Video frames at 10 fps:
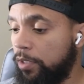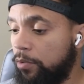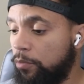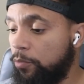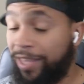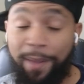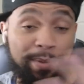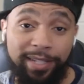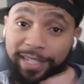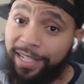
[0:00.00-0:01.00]
With that
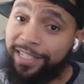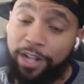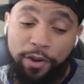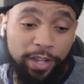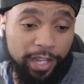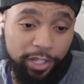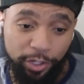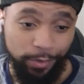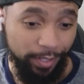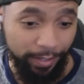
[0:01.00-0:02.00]
being said, let's go ahead and get to
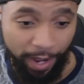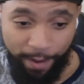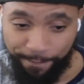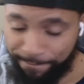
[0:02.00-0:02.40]
it. I